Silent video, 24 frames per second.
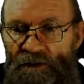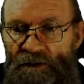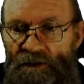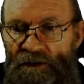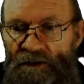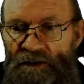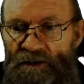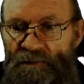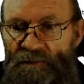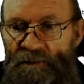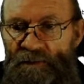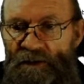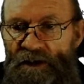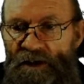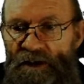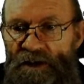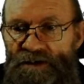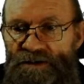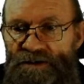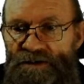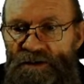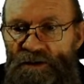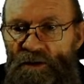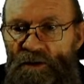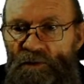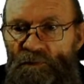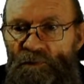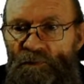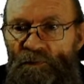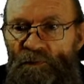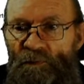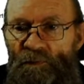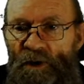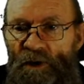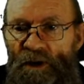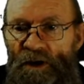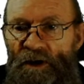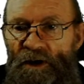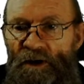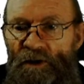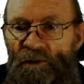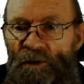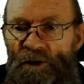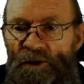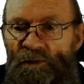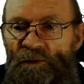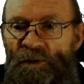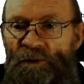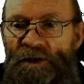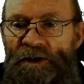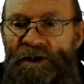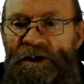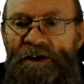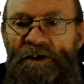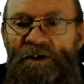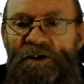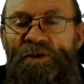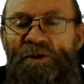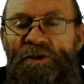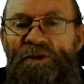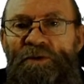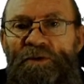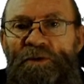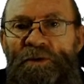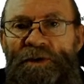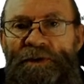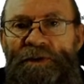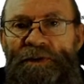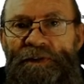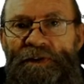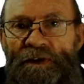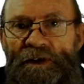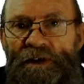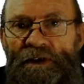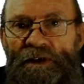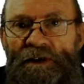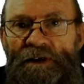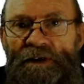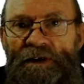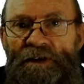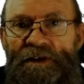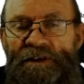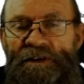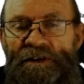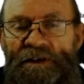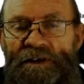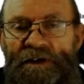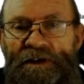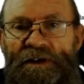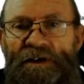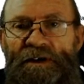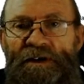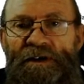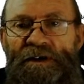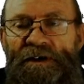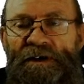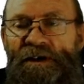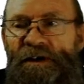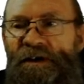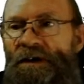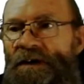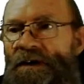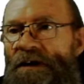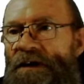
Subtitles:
explanation of what one can do with the